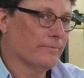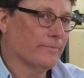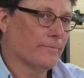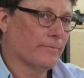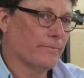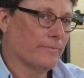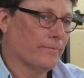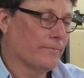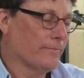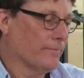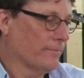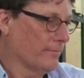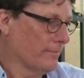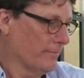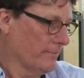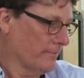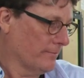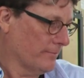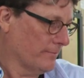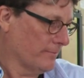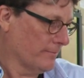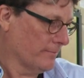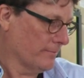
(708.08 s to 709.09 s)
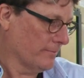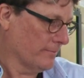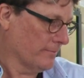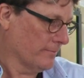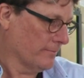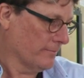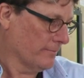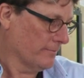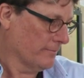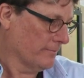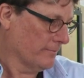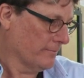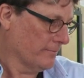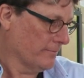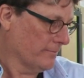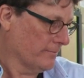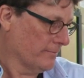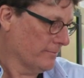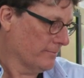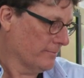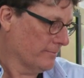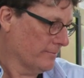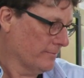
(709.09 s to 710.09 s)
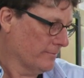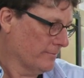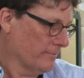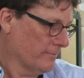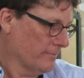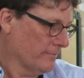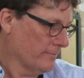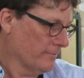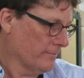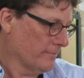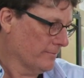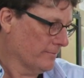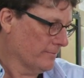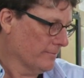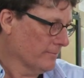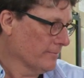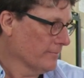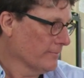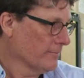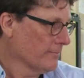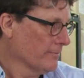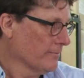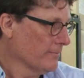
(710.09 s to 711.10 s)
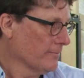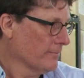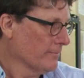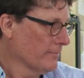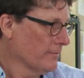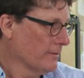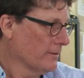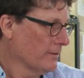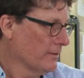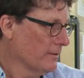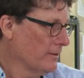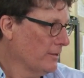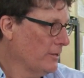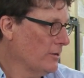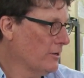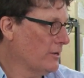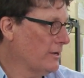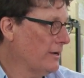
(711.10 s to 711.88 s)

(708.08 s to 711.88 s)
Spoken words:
No words are spoken by the person on screen.